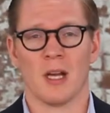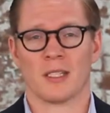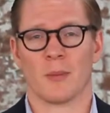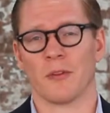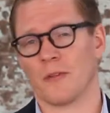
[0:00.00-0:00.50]

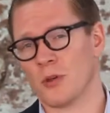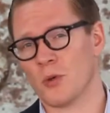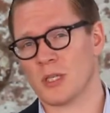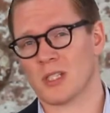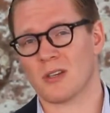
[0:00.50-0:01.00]
some of the
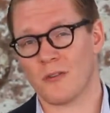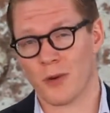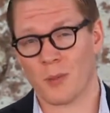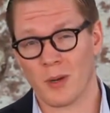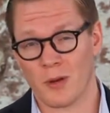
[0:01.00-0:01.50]
viewers
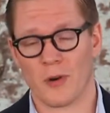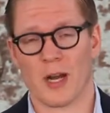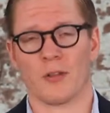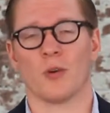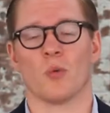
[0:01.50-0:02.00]
from
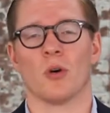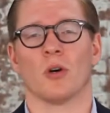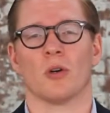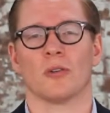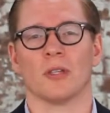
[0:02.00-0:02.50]
around the
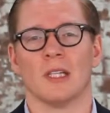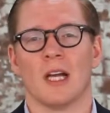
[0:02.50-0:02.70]
world